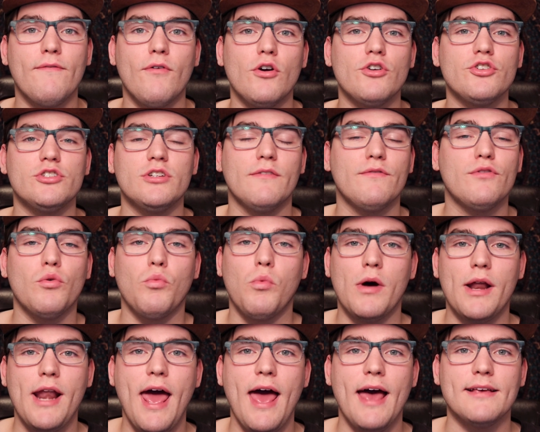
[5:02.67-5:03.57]
version of the
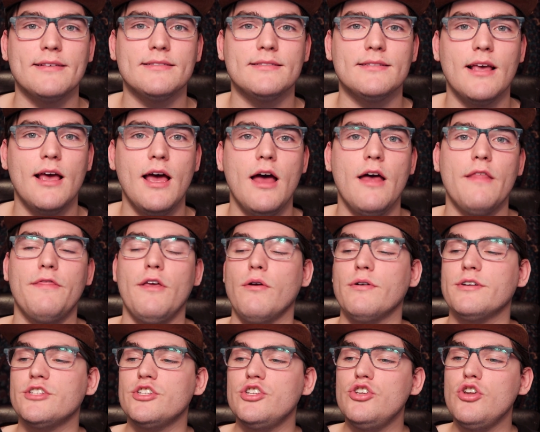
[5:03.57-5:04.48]
One S. There
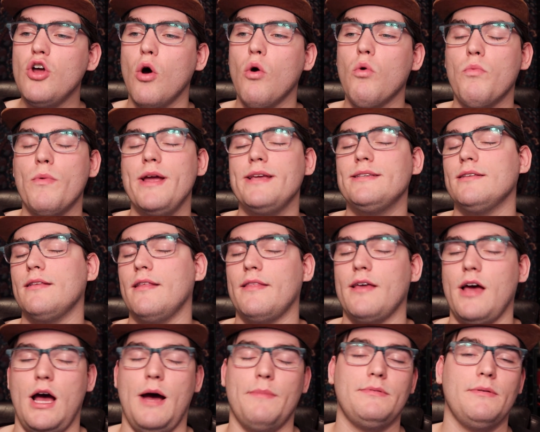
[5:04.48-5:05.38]
is no reason that the
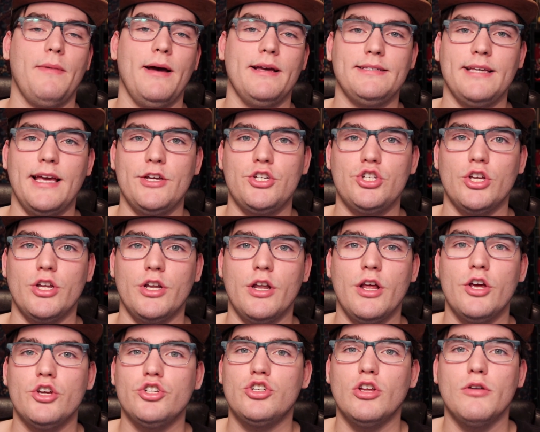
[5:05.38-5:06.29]
optimization
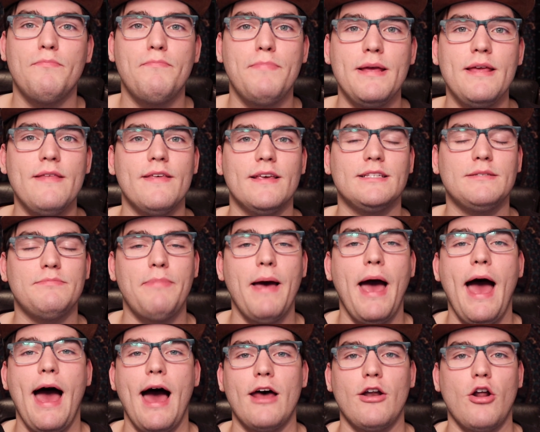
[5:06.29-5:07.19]
should be this
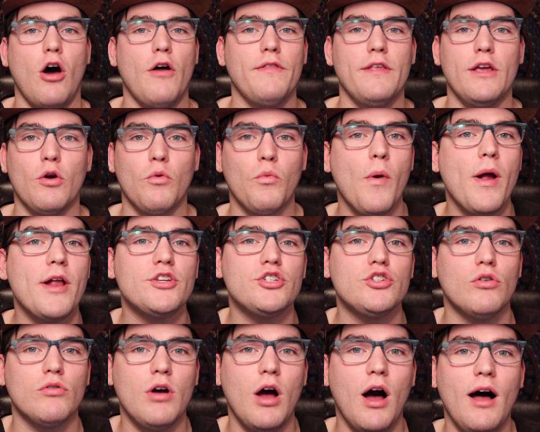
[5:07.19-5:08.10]
bad on the
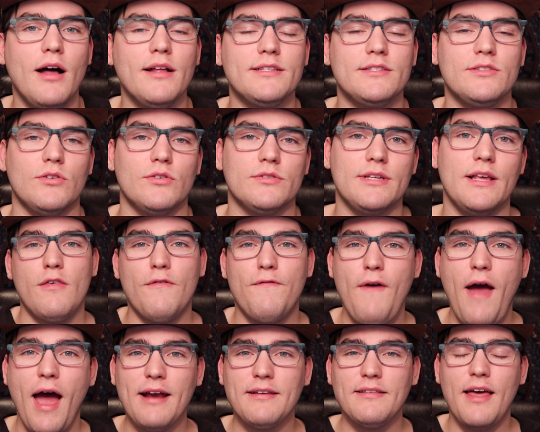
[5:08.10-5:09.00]
original consoles. The
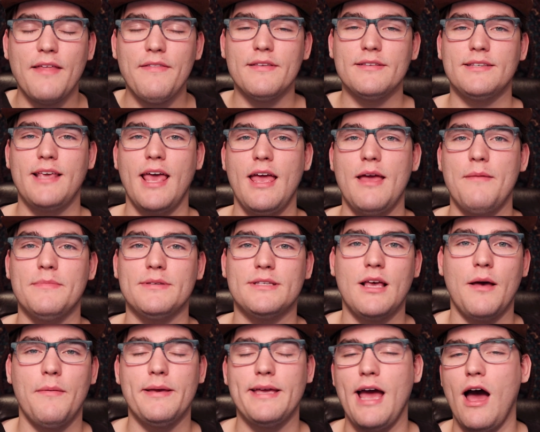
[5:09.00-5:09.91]
fact that this game is
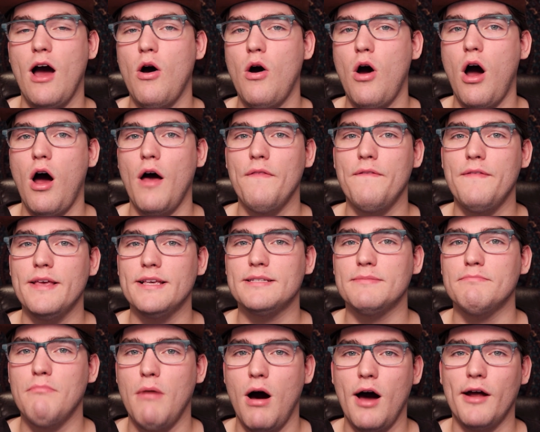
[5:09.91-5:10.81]
coming out on
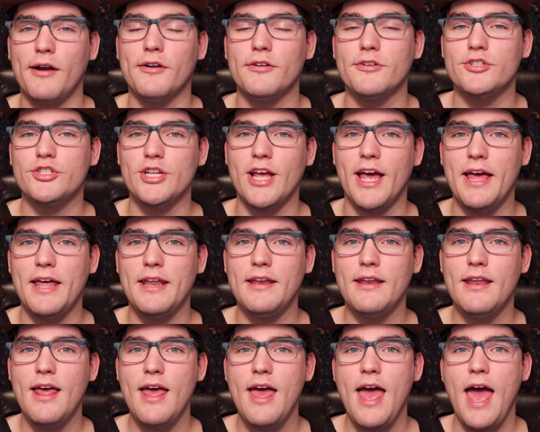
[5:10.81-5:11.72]
this modern
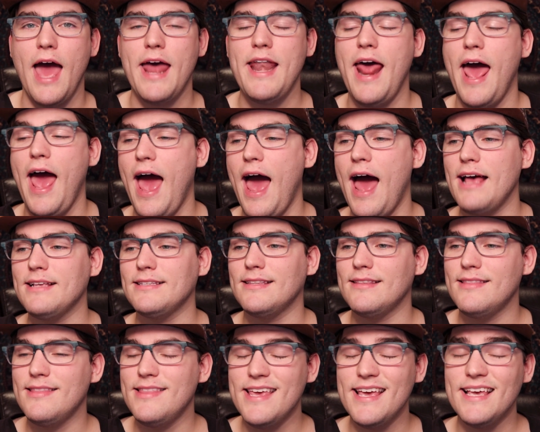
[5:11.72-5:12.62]
gen and
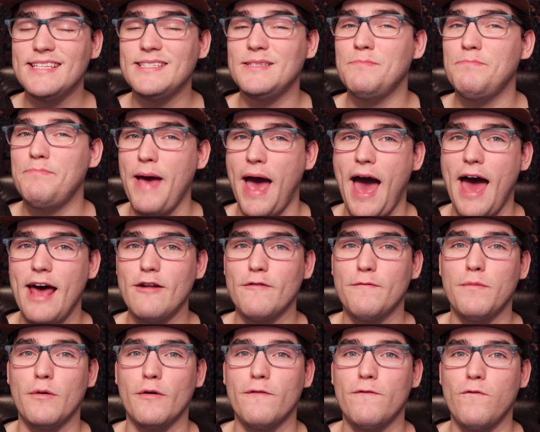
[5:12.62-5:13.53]
has this bad
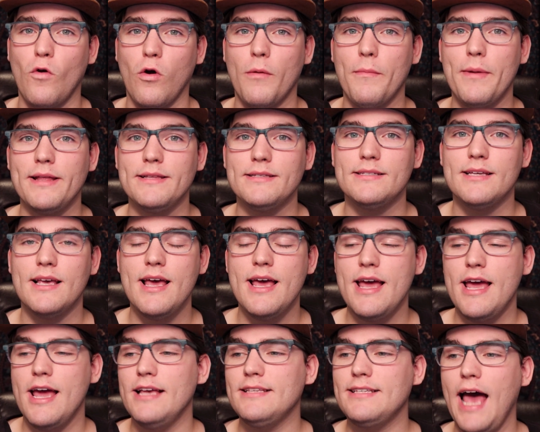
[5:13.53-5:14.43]
of performance
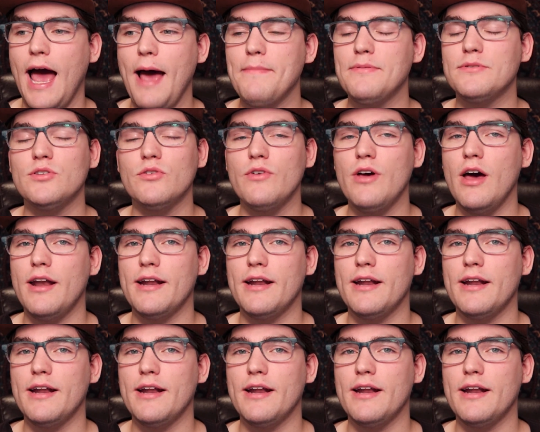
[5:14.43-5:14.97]
is absolutely